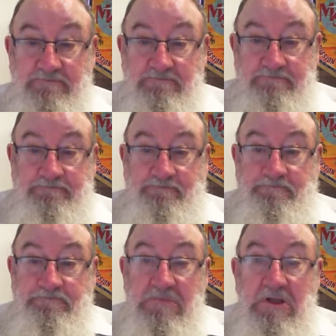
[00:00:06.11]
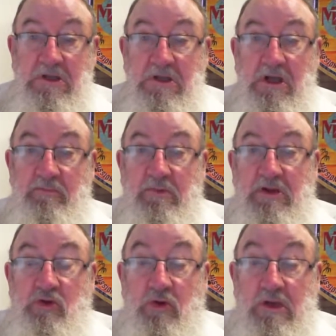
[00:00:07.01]
I've been
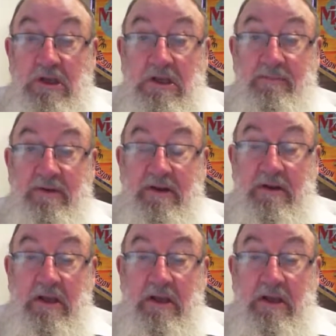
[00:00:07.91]
talking a bit